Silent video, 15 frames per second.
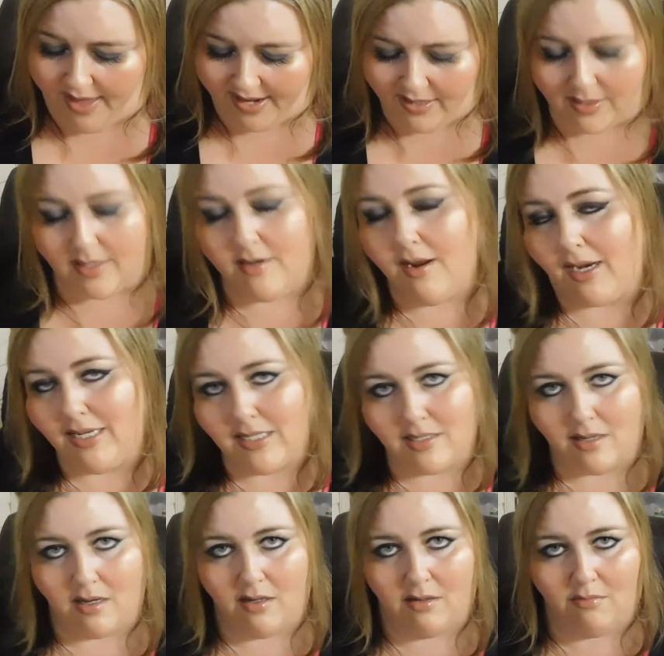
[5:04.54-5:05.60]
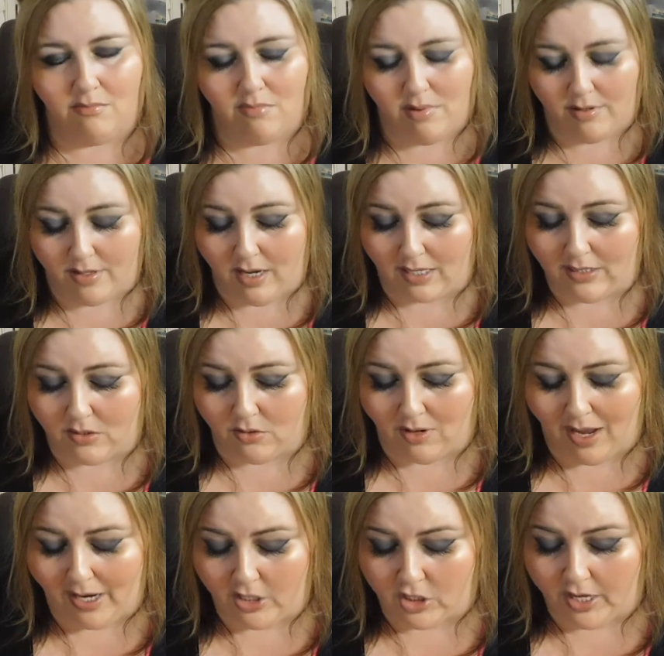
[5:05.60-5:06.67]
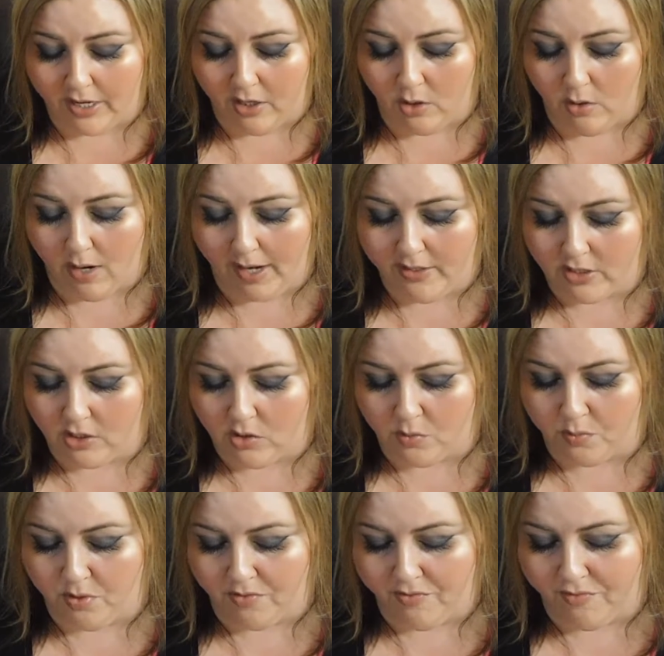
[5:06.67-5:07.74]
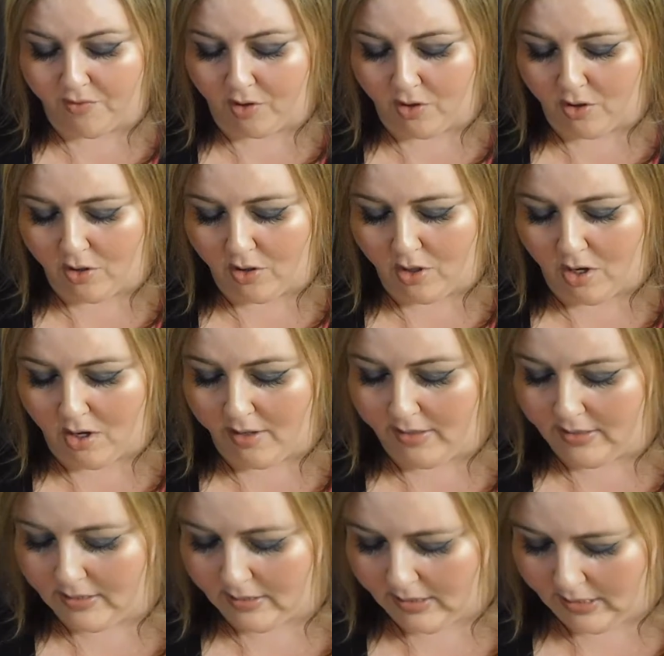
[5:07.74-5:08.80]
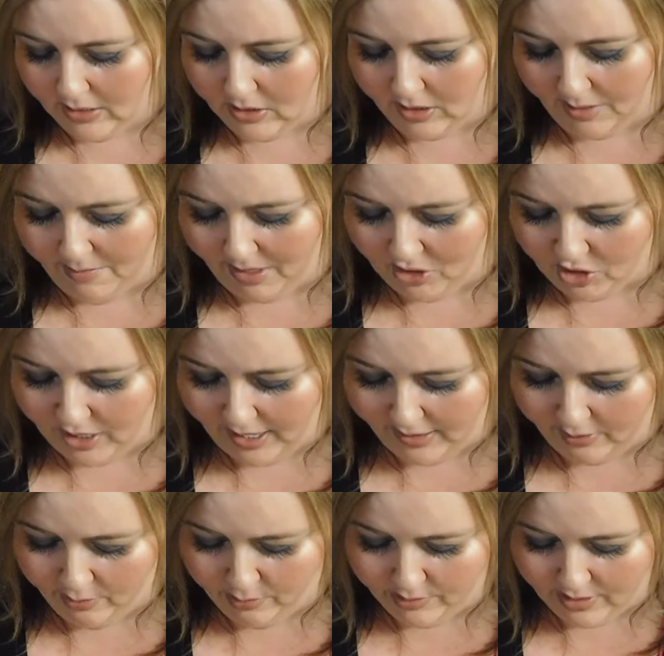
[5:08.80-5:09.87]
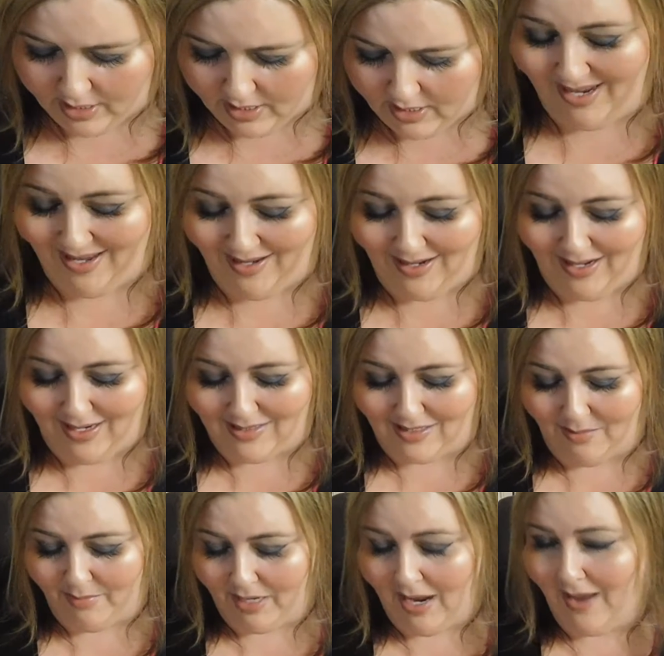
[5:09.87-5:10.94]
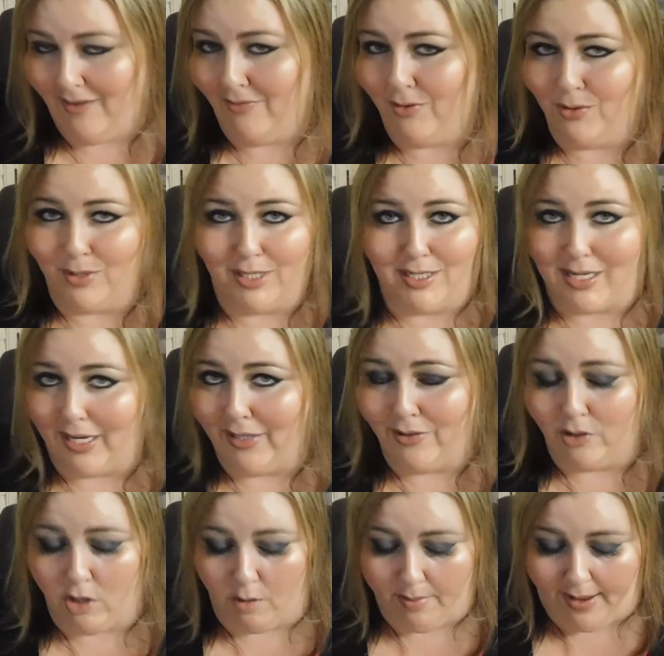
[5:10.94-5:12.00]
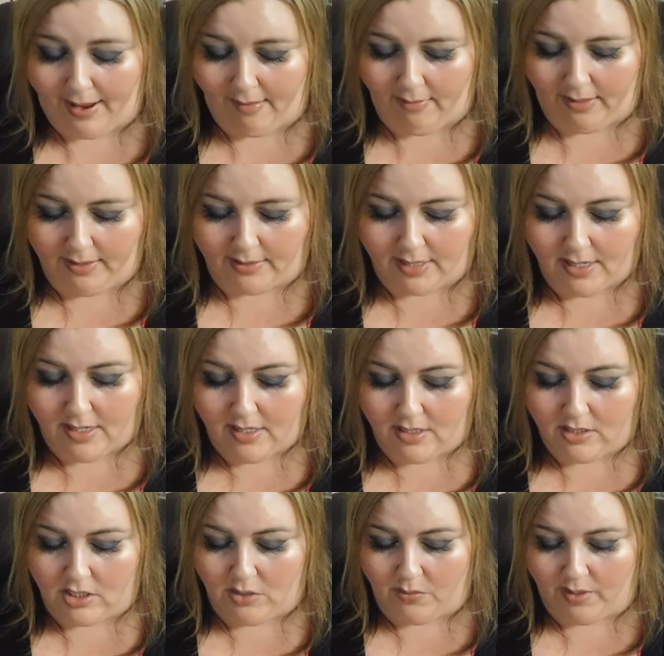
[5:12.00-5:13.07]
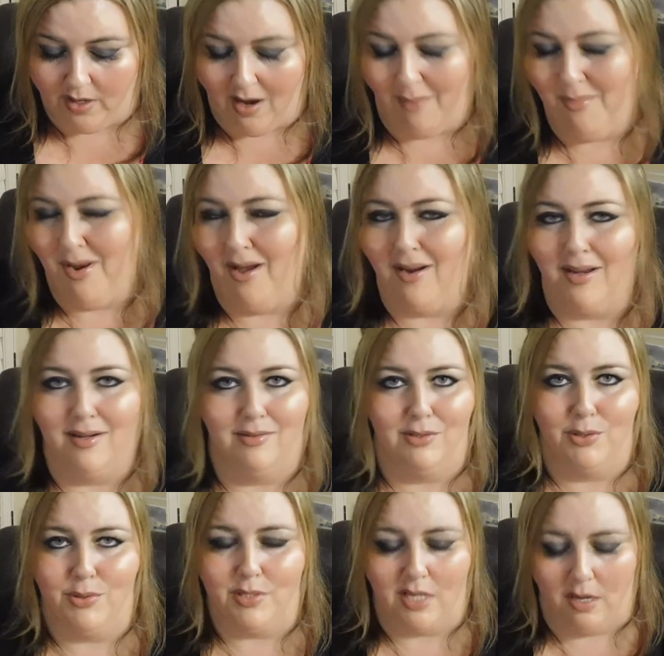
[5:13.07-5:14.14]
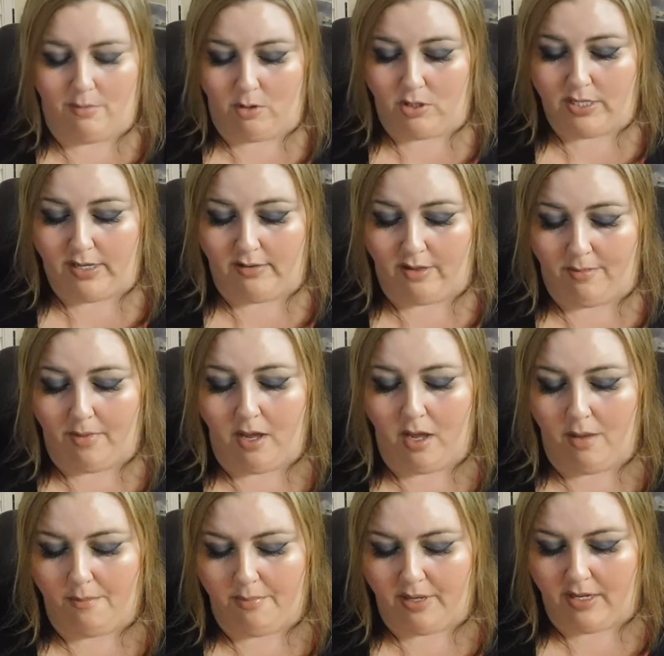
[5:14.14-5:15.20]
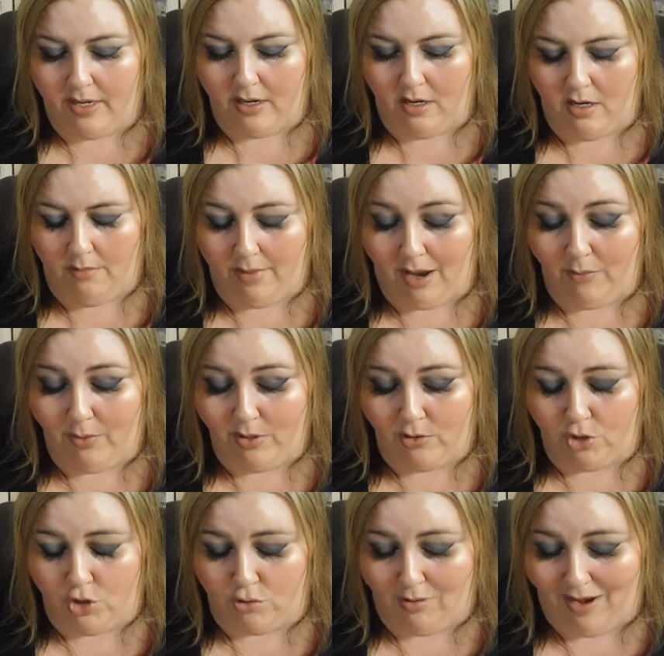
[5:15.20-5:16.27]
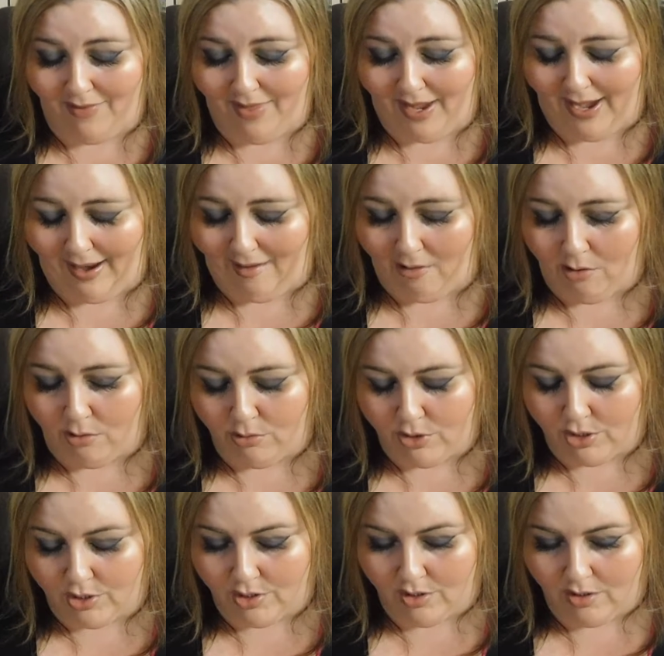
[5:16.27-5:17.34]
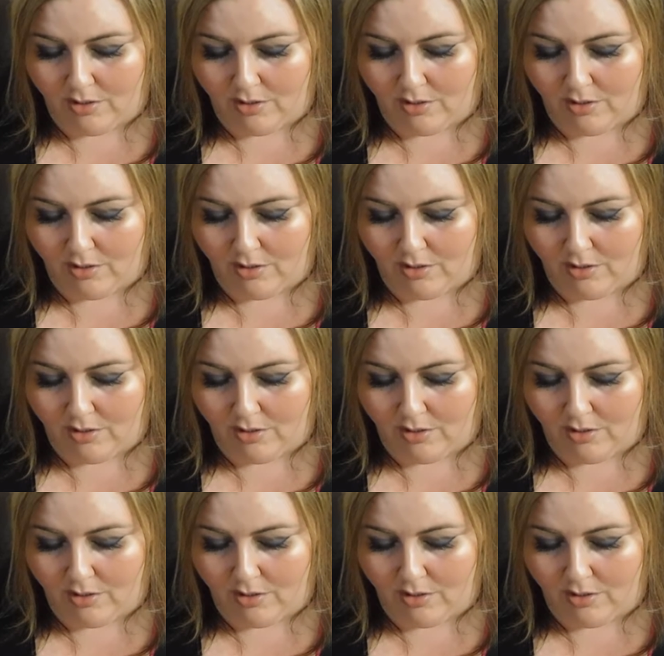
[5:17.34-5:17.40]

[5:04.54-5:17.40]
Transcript: that is a nice, nice little eyeshadow. I just prefer, honestly, to get my shadows in some kind of little container or palette to where I'm not going to lose them or tear them up, but I will try that out.